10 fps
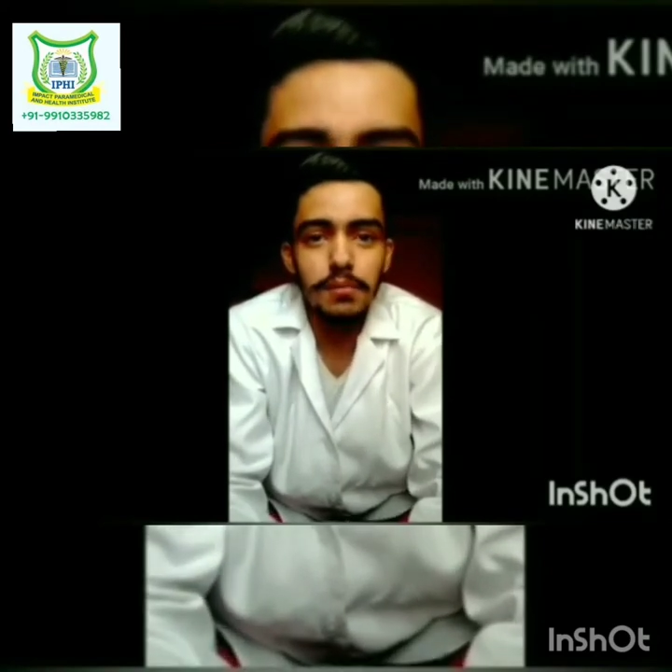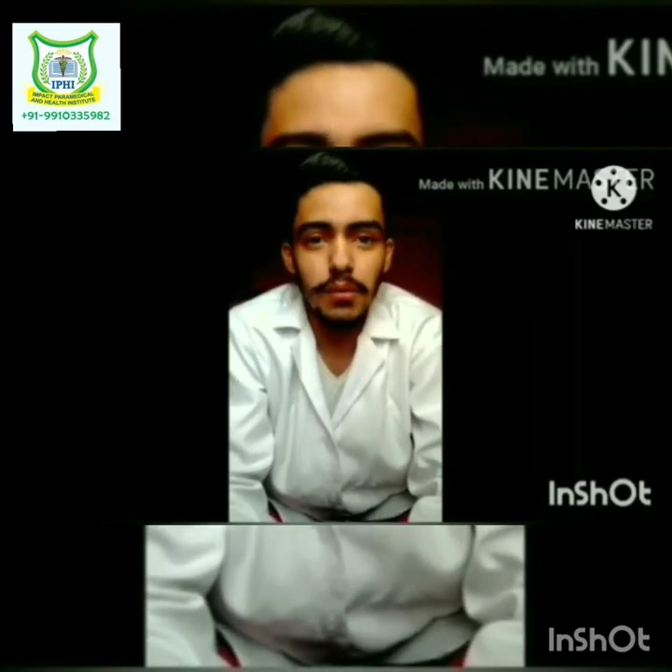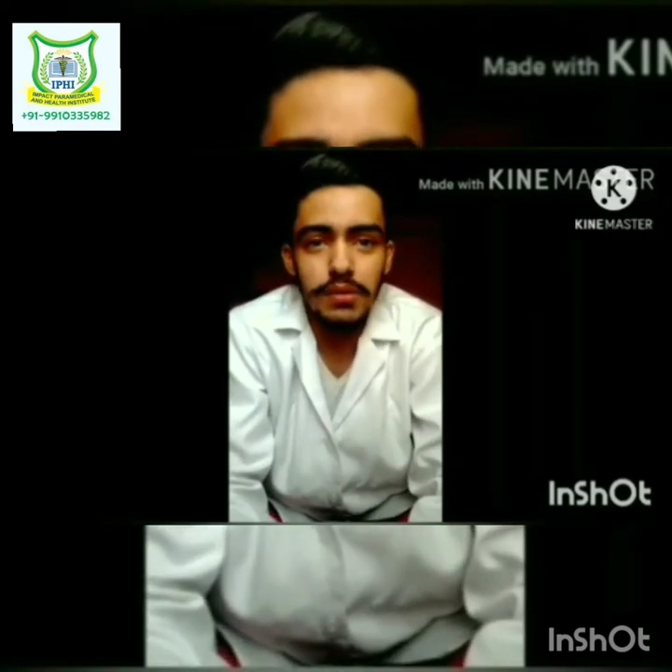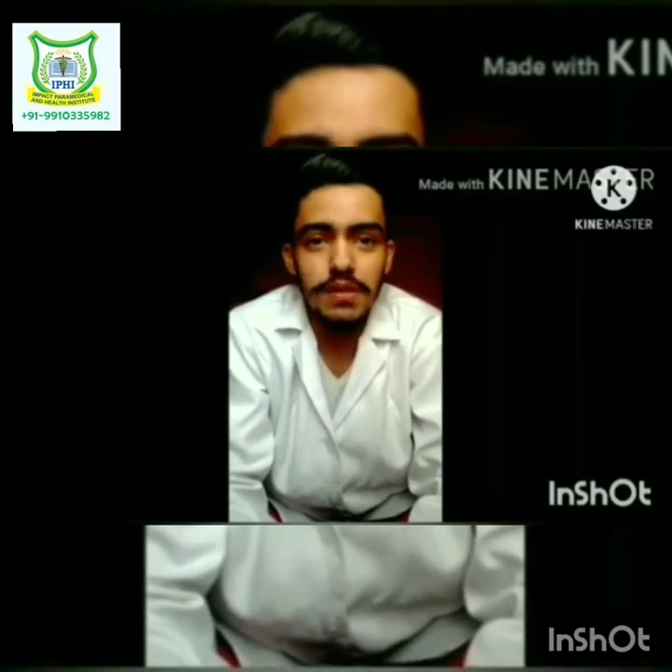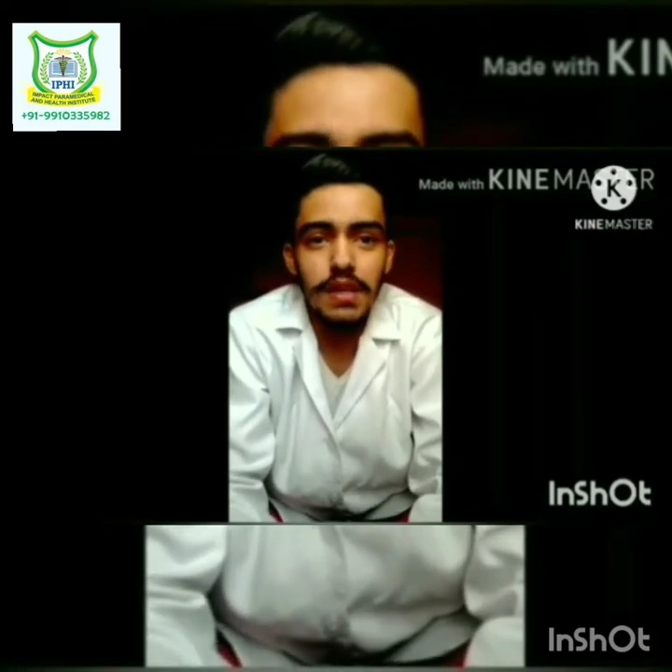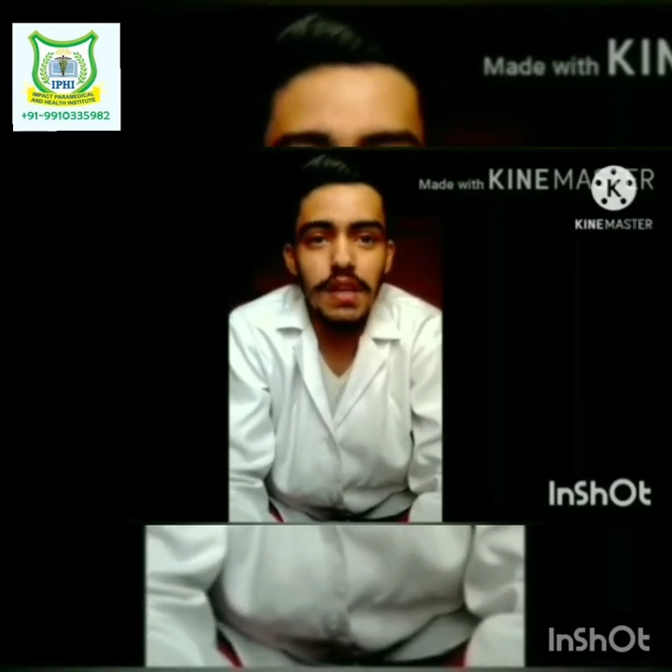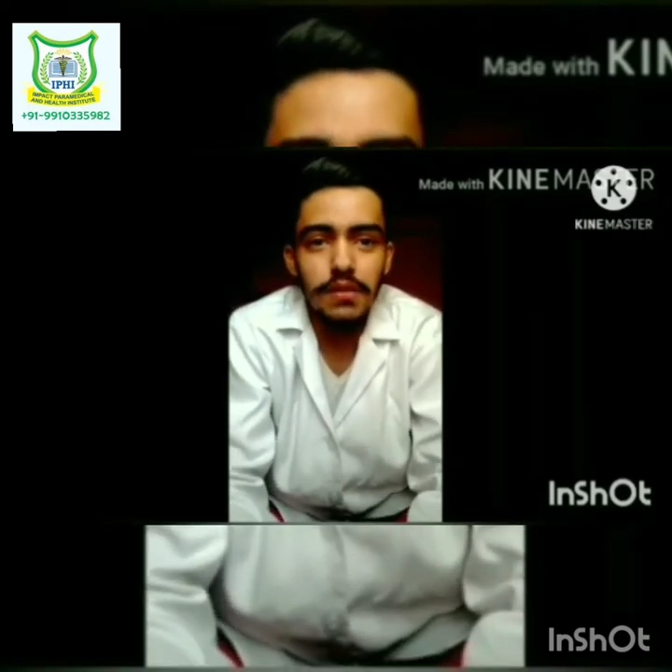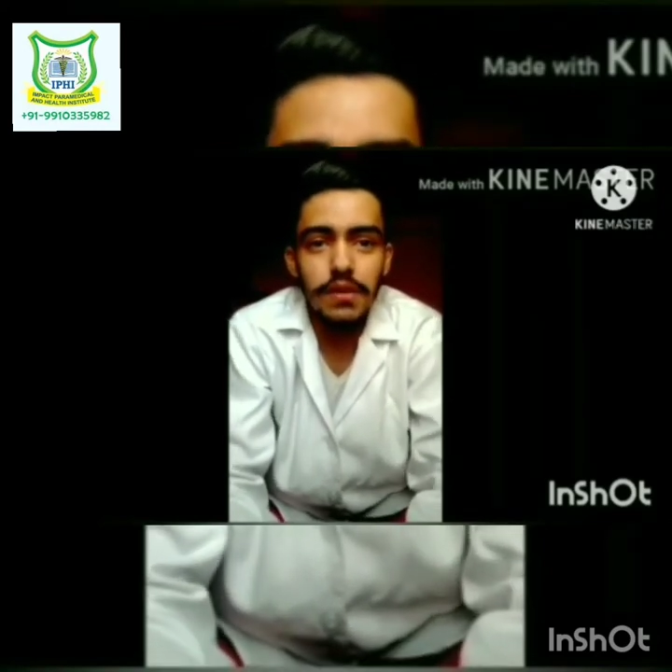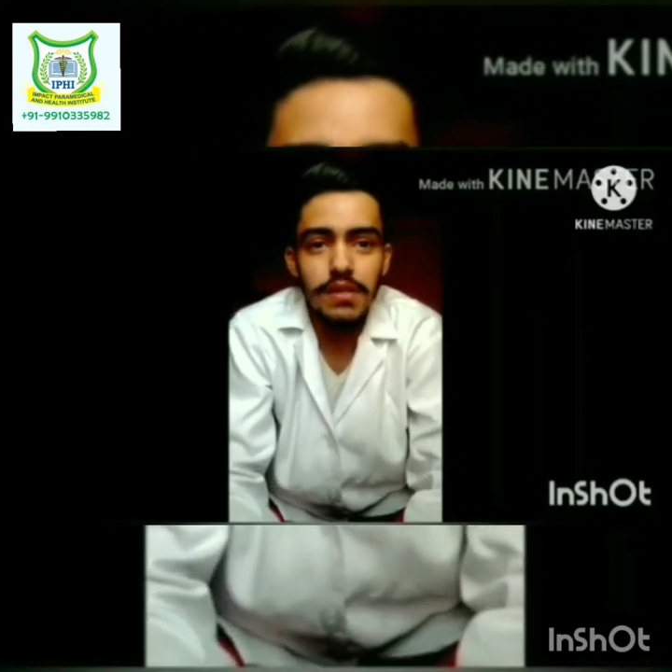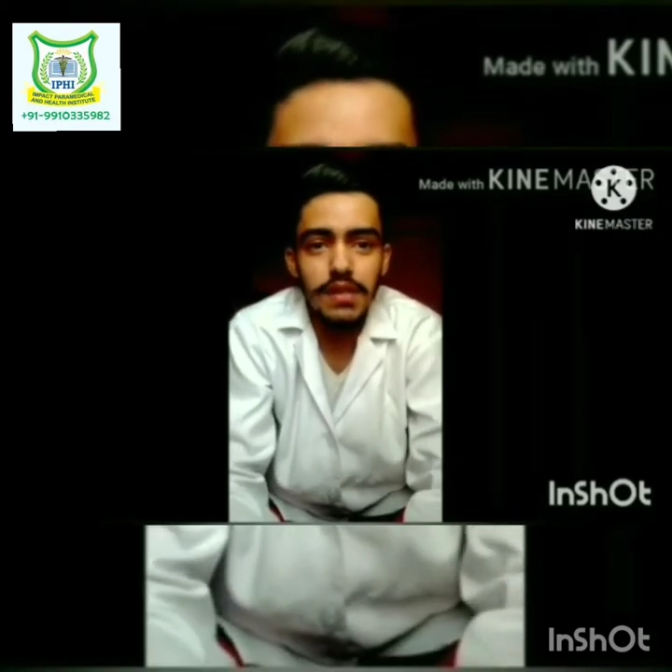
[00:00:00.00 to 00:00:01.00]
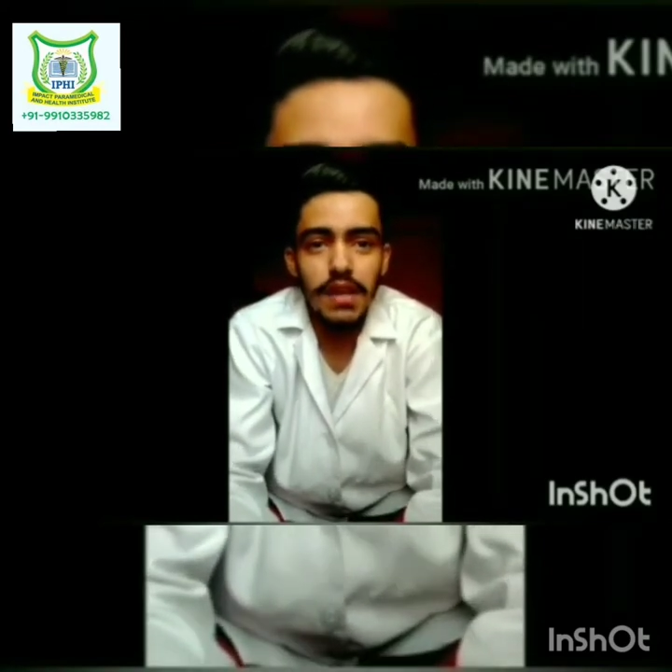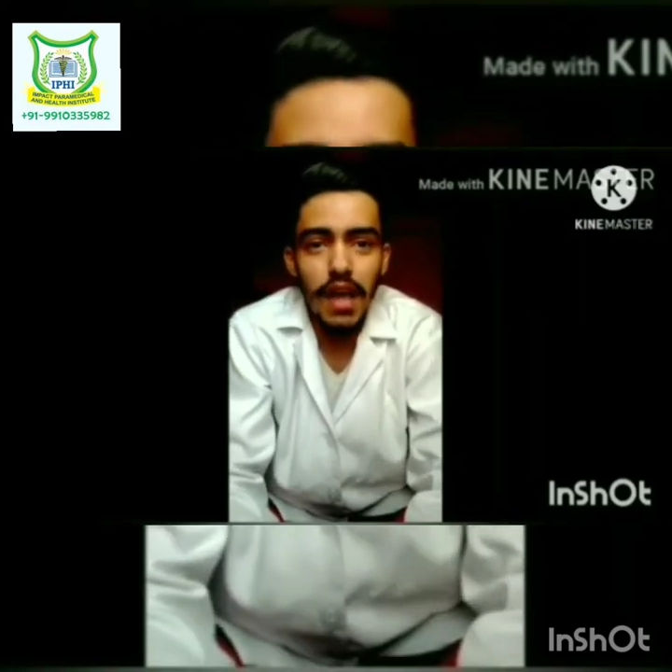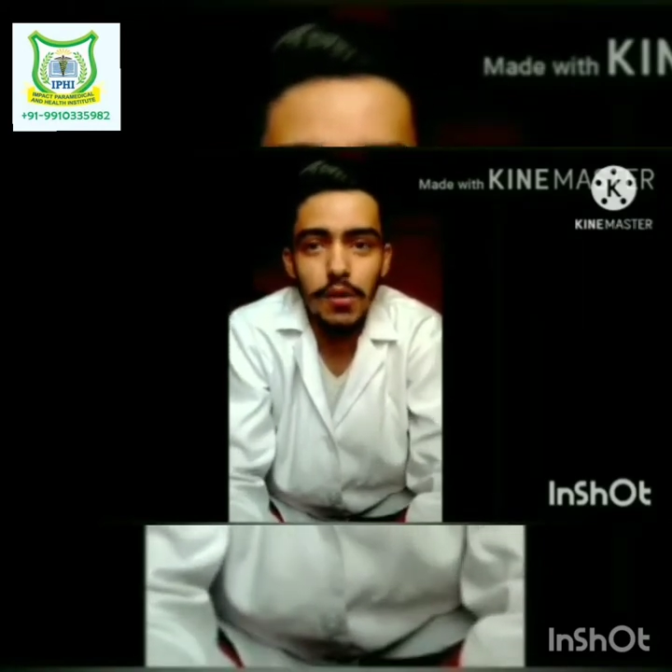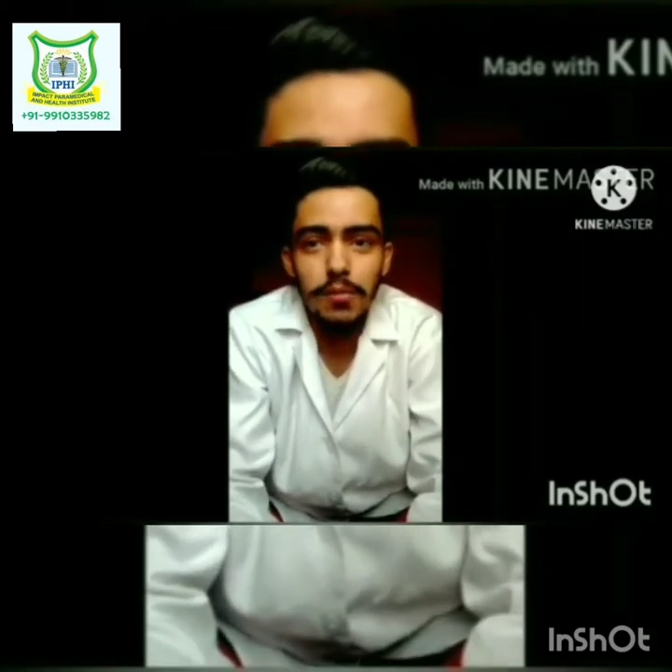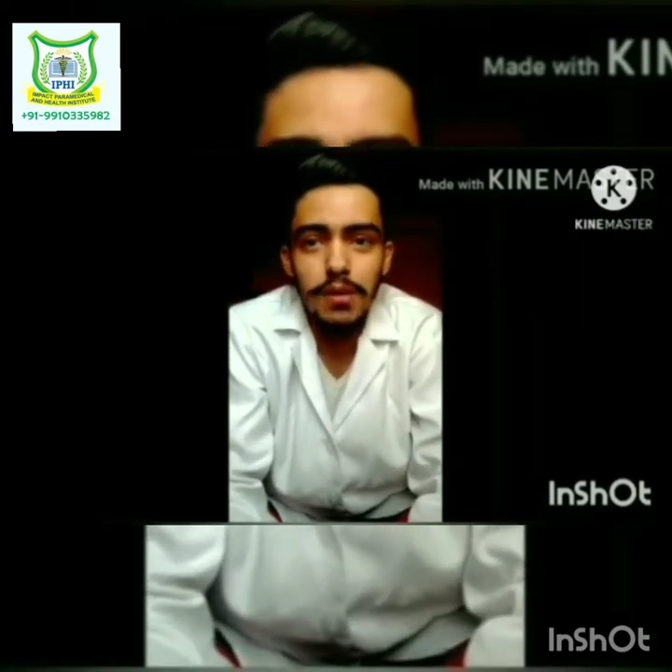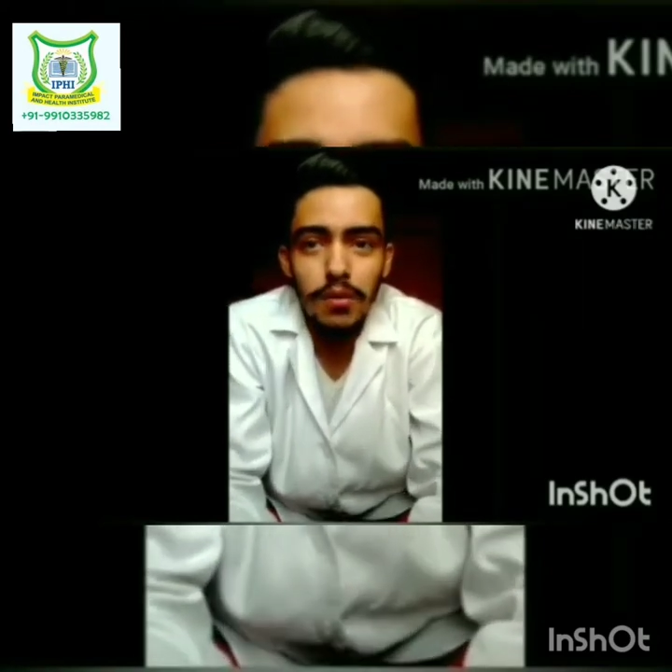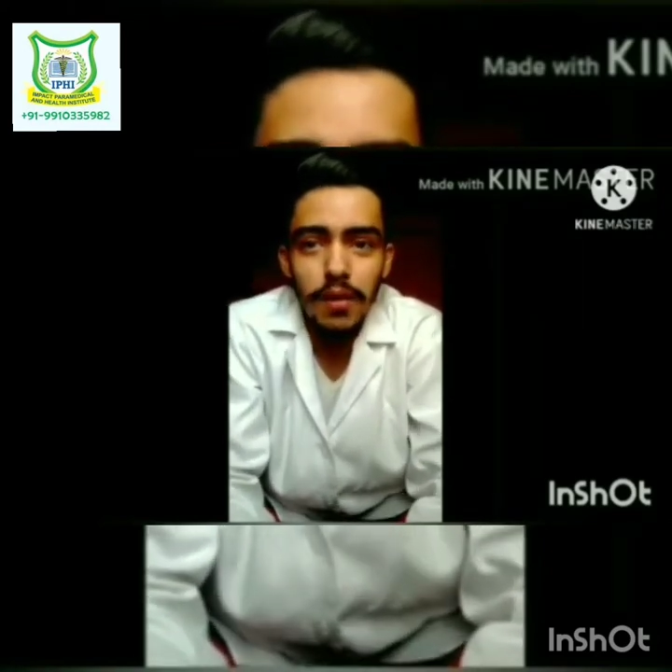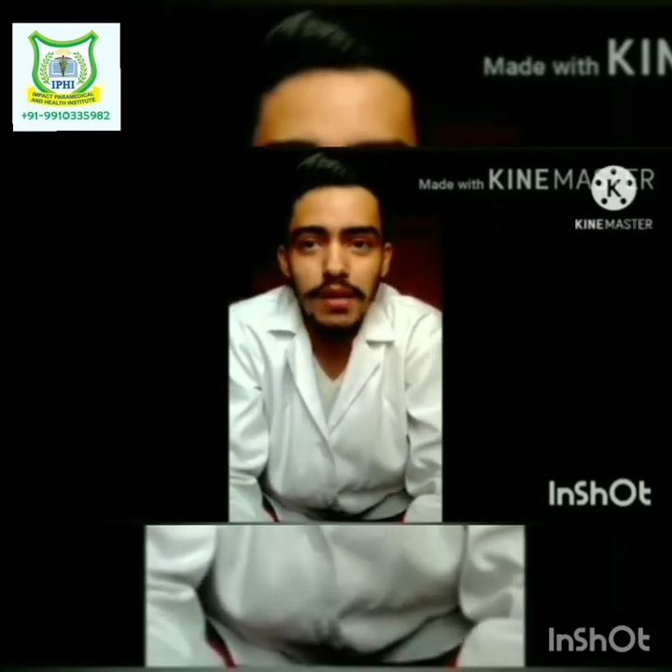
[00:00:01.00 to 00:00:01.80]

procedure in which a narrow beam of